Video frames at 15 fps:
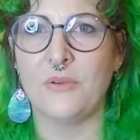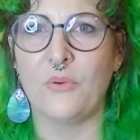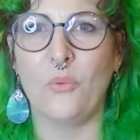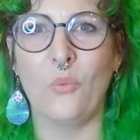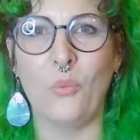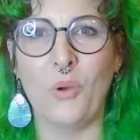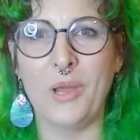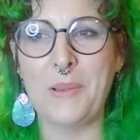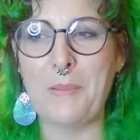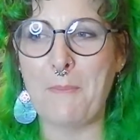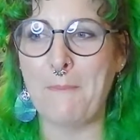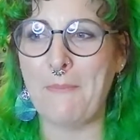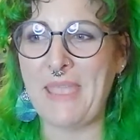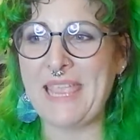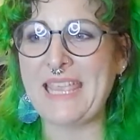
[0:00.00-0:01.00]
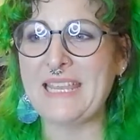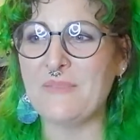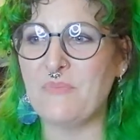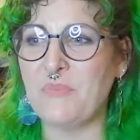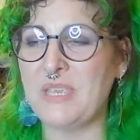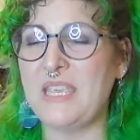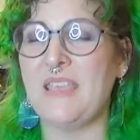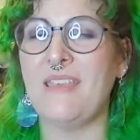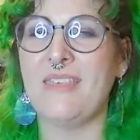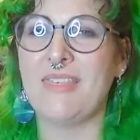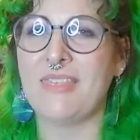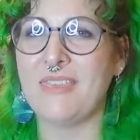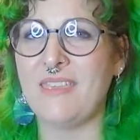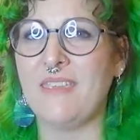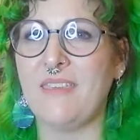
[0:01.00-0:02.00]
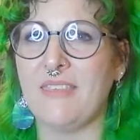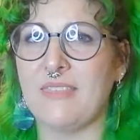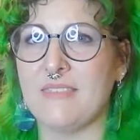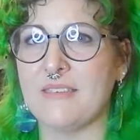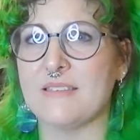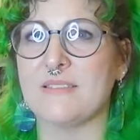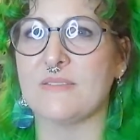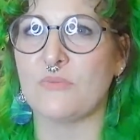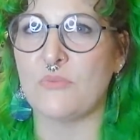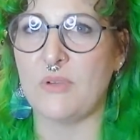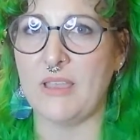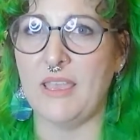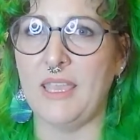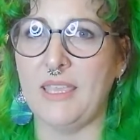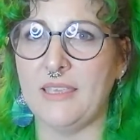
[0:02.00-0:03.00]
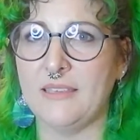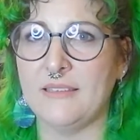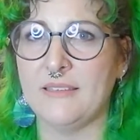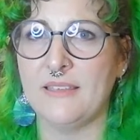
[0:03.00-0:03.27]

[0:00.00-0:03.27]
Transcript: What made me think this way?